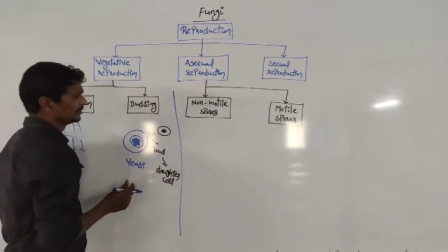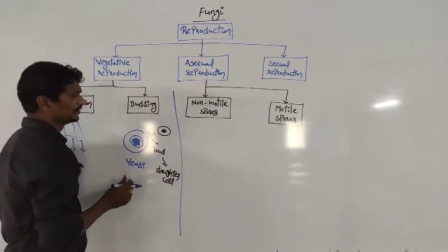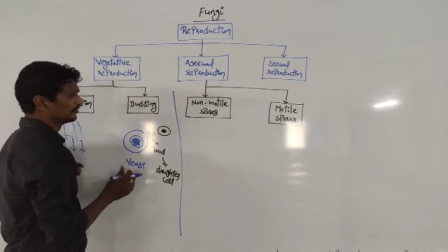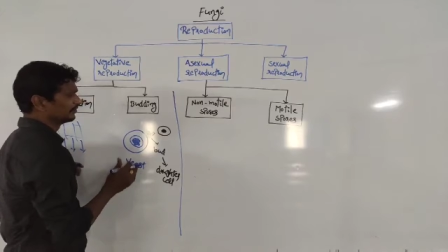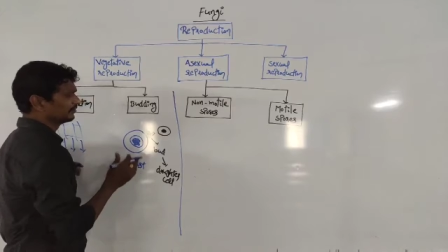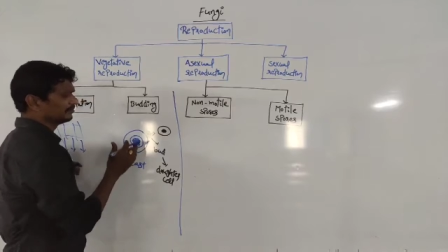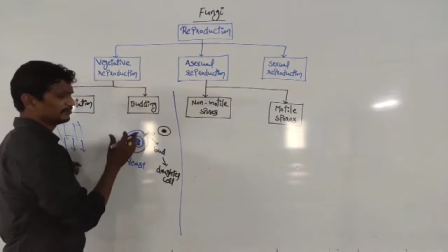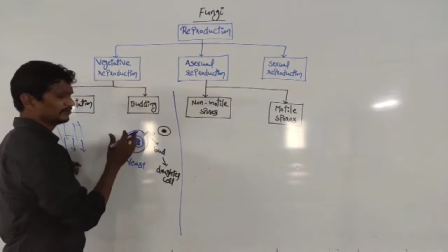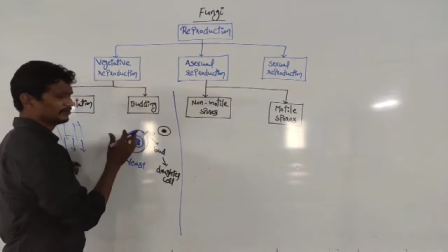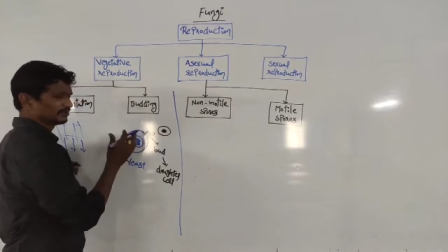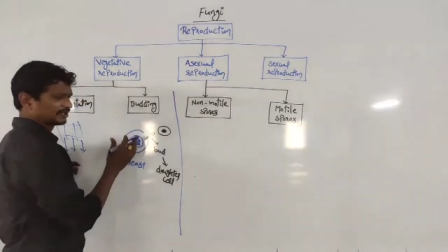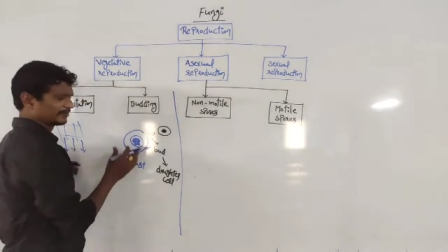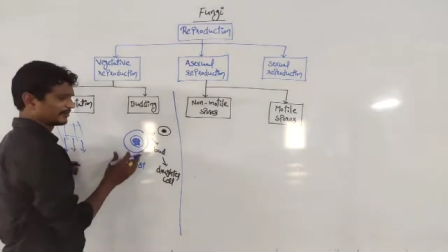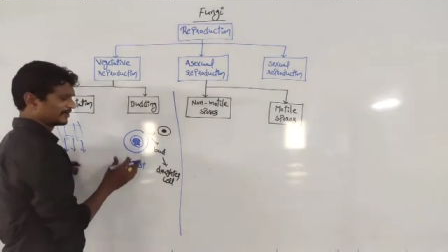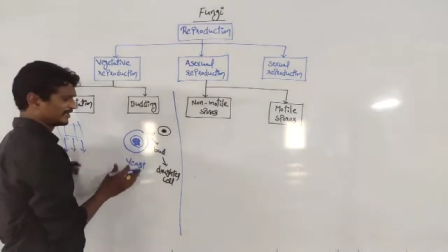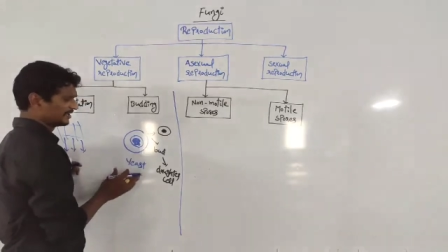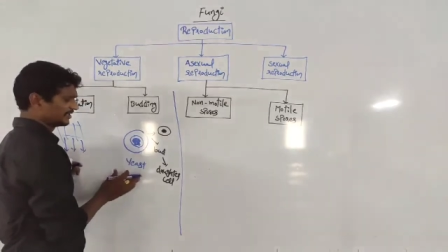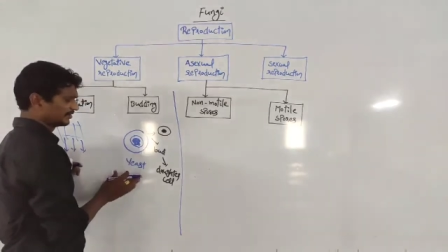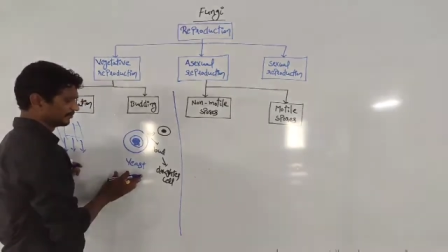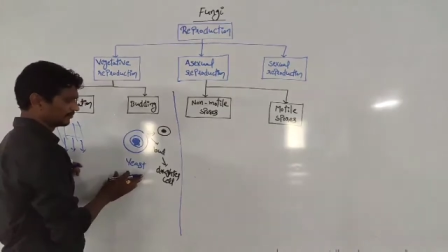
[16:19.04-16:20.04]
We know
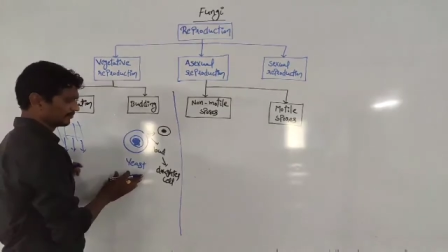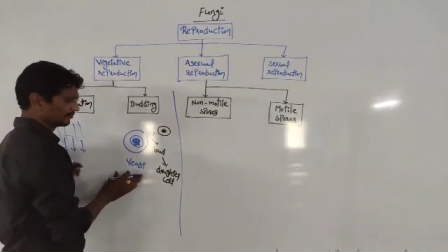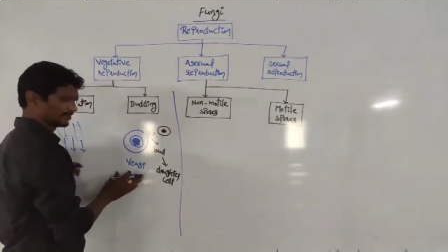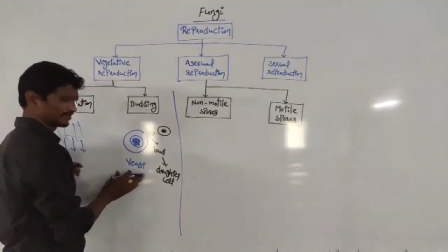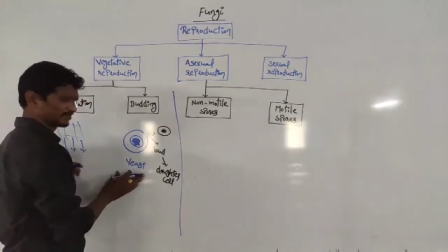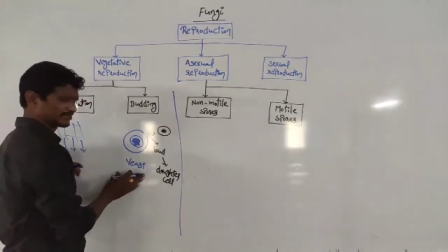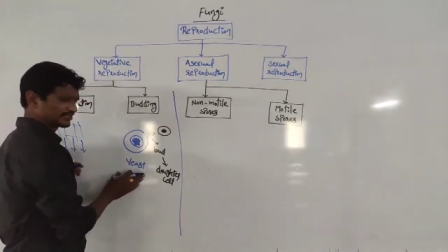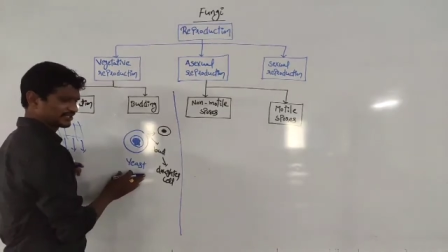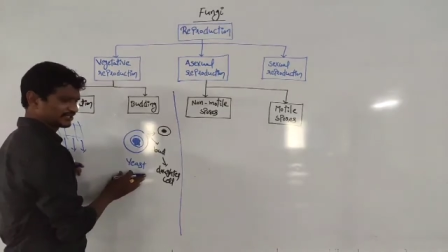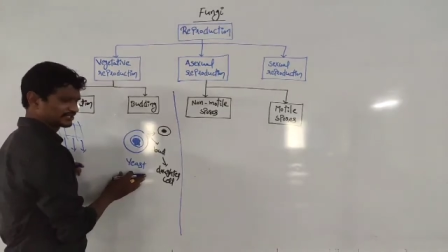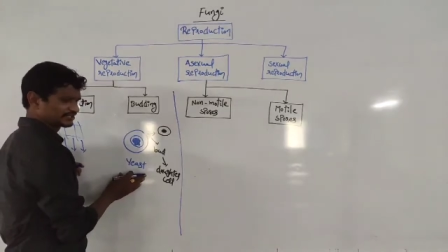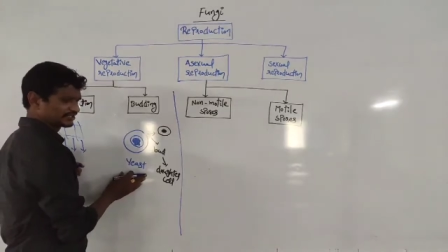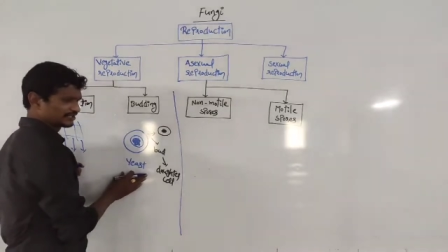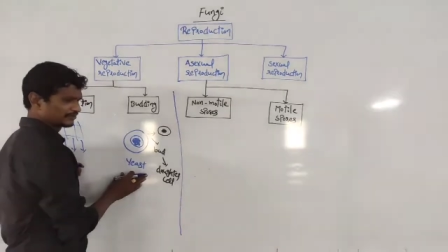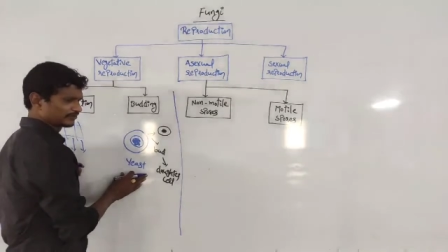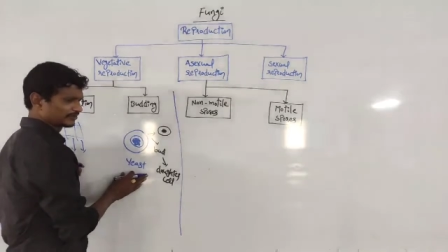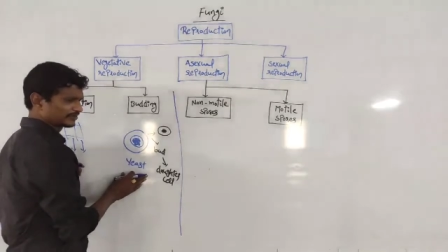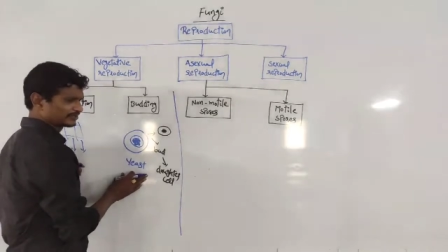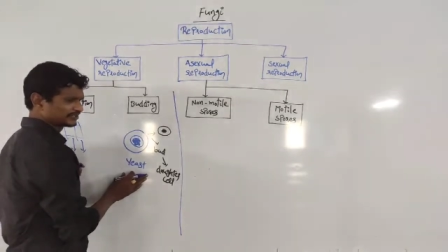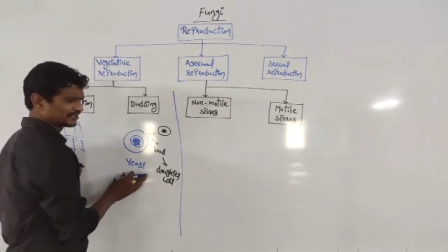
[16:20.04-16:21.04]
the budding best
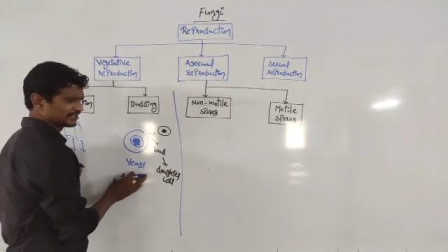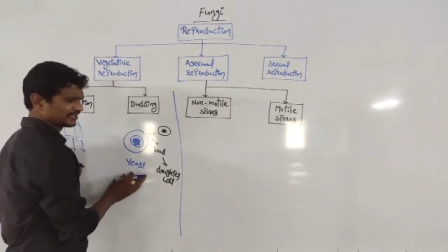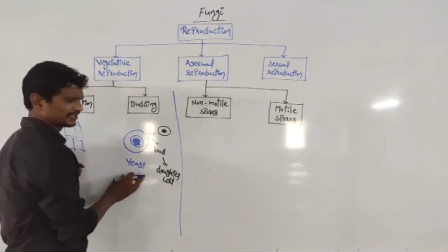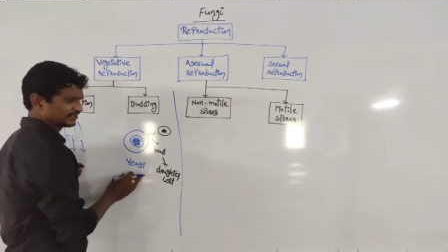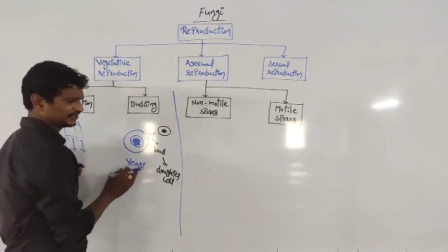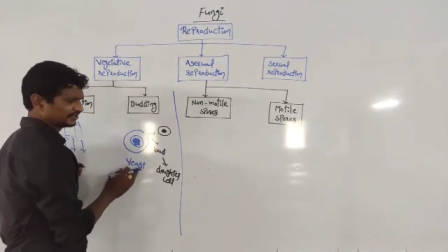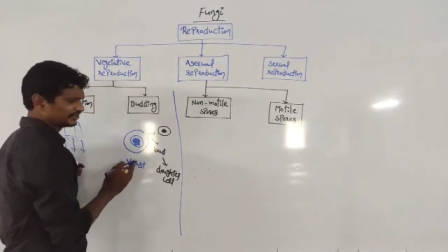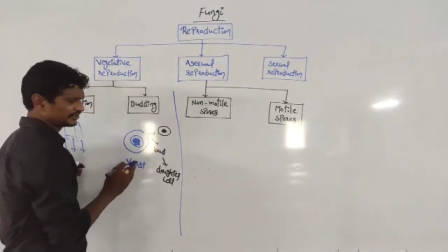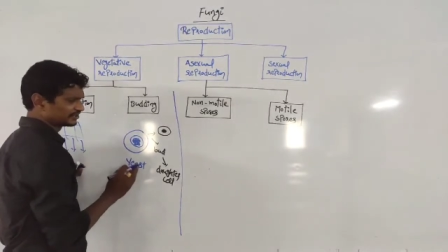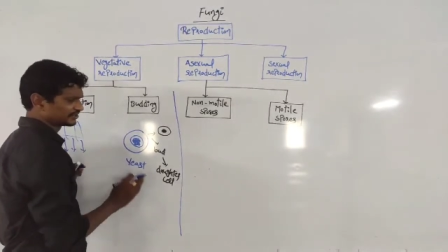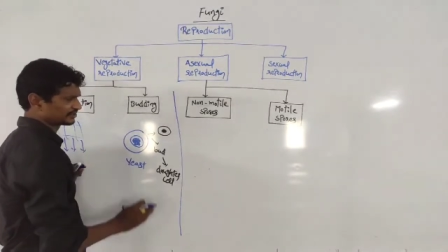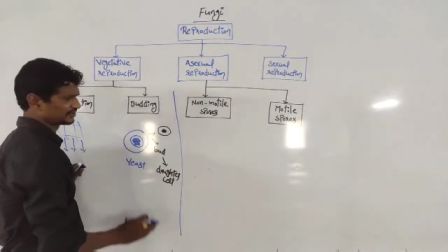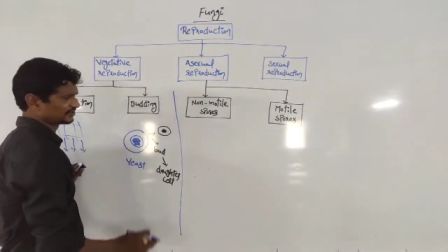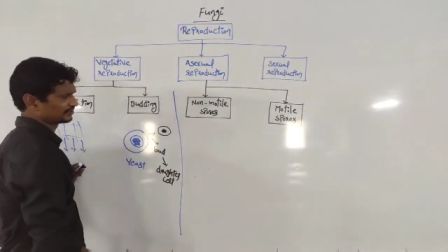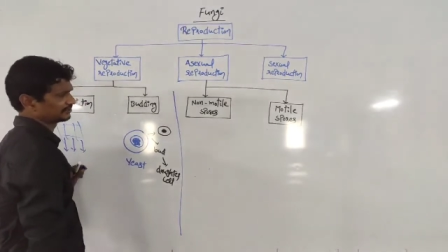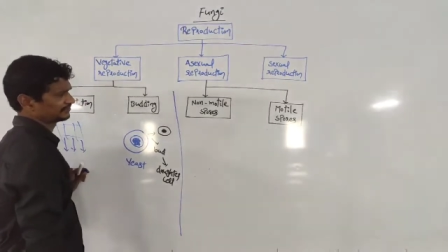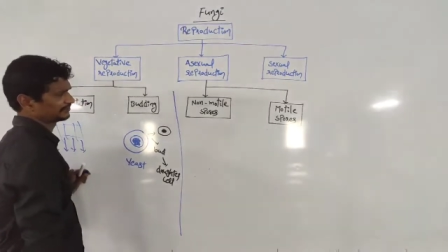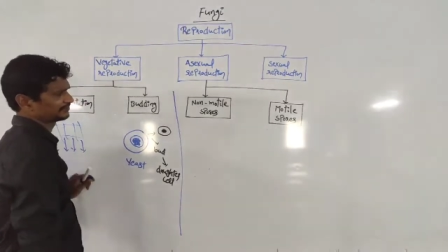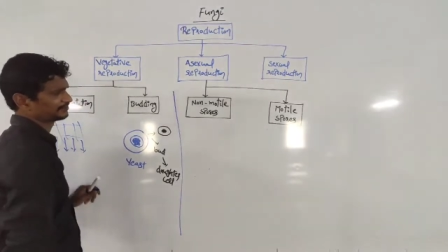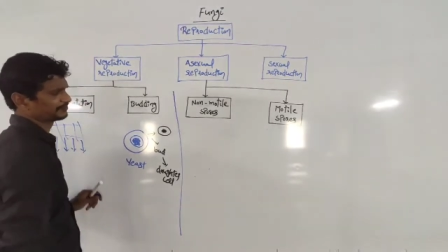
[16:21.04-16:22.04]
example is the yeast.